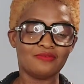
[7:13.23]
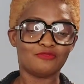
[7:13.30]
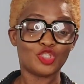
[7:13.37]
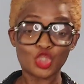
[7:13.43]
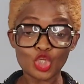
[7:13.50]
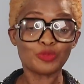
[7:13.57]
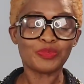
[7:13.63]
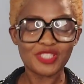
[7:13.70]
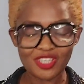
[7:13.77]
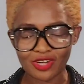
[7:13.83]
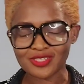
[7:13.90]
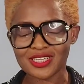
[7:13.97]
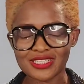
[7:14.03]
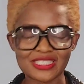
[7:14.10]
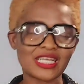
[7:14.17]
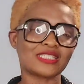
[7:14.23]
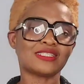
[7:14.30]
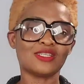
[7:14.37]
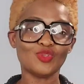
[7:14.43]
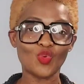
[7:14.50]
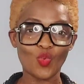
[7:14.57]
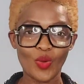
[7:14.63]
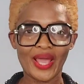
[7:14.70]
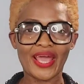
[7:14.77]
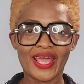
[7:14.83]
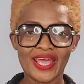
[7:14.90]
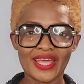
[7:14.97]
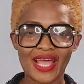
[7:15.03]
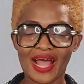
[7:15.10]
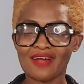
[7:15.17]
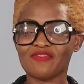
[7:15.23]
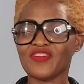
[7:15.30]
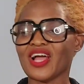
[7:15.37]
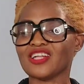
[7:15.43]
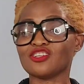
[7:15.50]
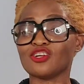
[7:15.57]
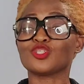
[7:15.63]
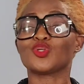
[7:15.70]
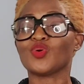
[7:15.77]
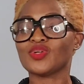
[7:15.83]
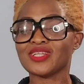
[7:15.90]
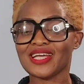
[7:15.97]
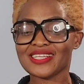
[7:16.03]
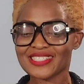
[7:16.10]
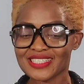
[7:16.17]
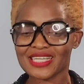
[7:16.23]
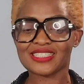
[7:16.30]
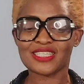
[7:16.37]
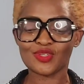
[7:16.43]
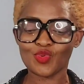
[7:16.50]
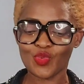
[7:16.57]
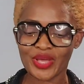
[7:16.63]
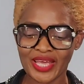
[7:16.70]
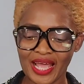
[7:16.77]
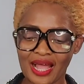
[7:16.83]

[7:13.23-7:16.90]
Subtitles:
should be done a certain way and they are not done a certain way,